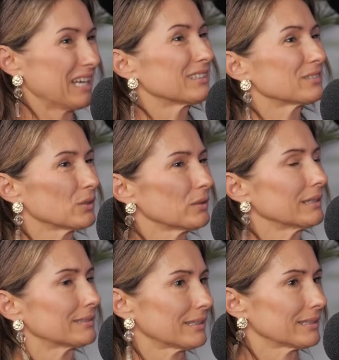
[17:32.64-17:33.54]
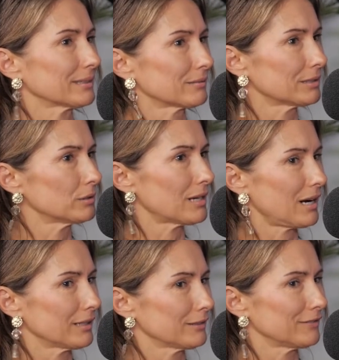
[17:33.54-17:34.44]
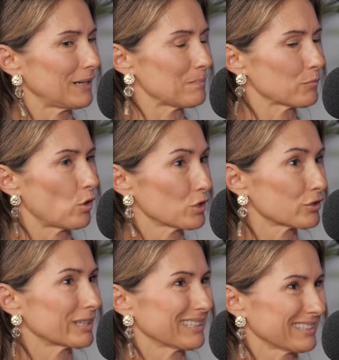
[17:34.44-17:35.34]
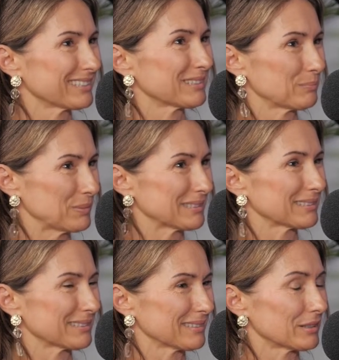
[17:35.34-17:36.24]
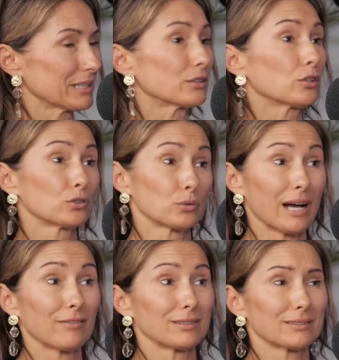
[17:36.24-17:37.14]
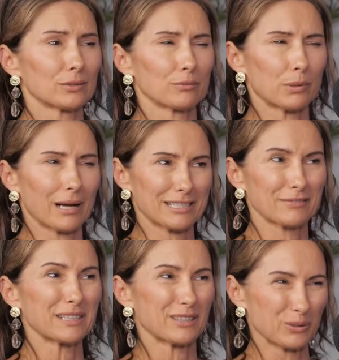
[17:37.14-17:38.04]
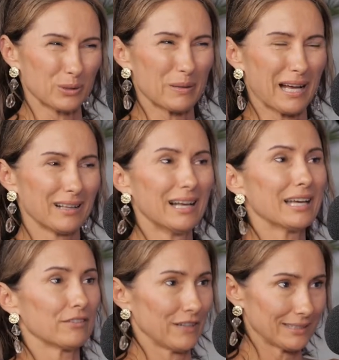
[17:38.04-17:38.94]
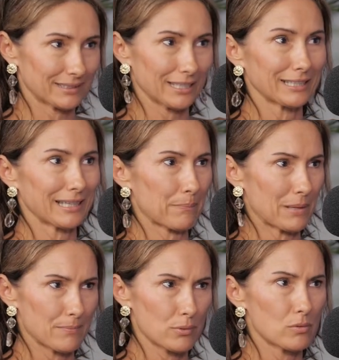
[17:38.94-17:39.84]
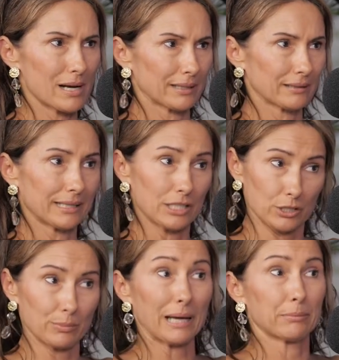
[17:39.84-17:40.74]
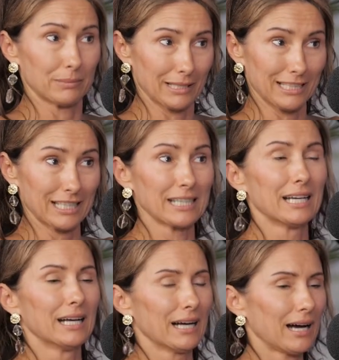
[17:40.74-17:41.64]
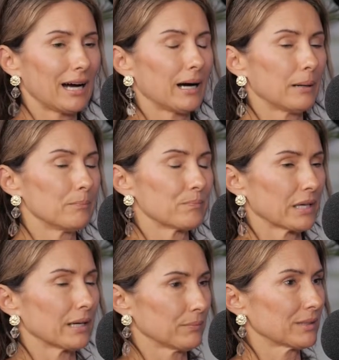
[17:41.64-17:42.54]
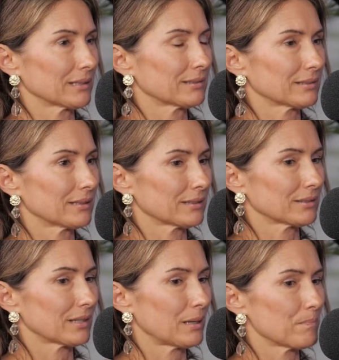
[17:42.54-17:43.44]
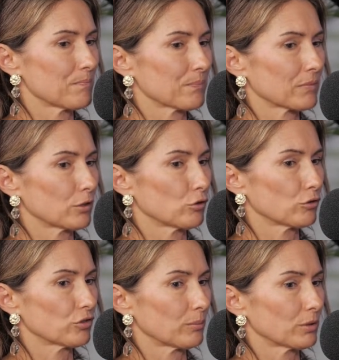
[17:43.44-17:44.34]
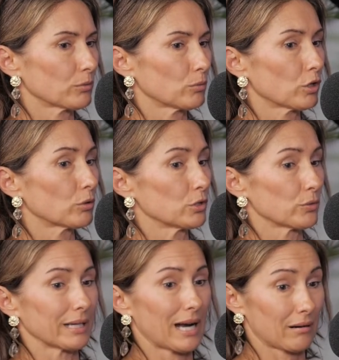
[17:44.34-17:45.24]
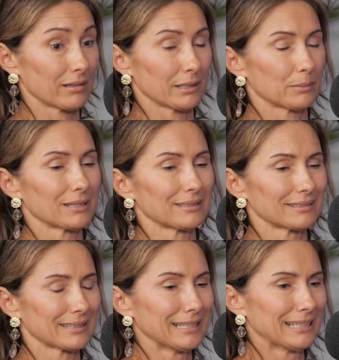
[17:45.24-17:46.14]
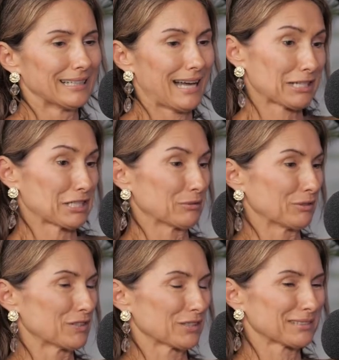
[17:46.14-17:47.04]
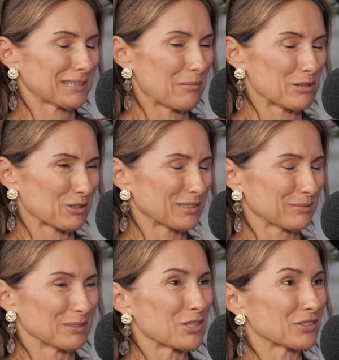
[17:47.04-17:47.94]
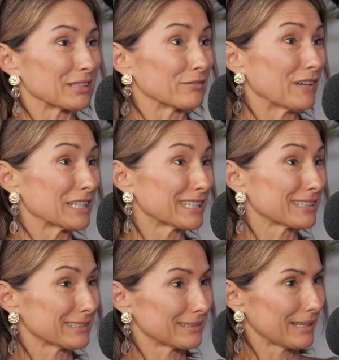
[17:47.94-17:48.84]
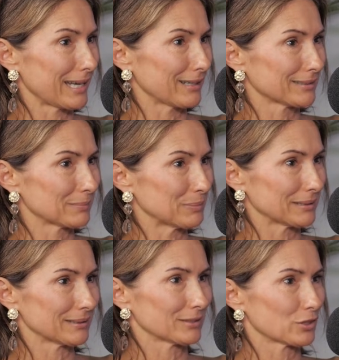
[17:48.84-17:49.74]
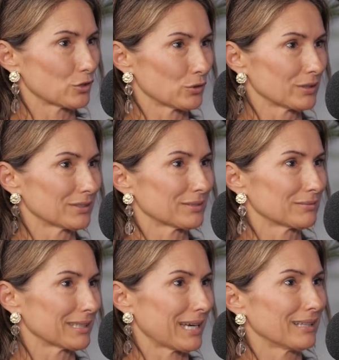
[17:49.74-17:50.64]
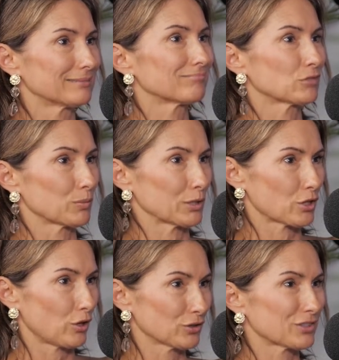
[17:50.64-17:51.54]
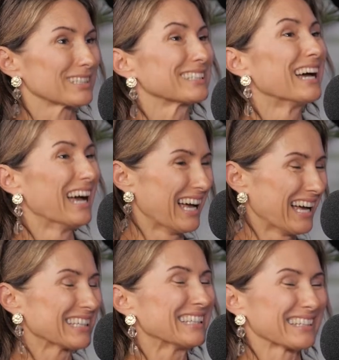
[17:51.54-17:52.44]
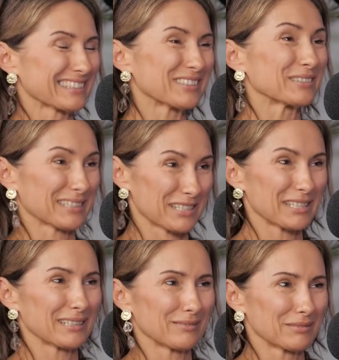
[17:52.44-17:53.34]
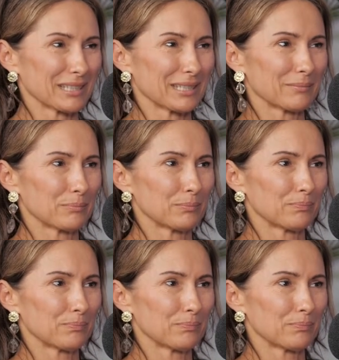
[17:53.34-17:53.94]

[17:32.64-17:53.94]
So it's a real kind of quandary that businesses are in, those who haven't sort of proactively thought about investing in their people and leadership capability. And that's some of the work we're doing currently, because actually we've just come across some interesting funding that allows businesses to do this without too much cost. And so it's actually a really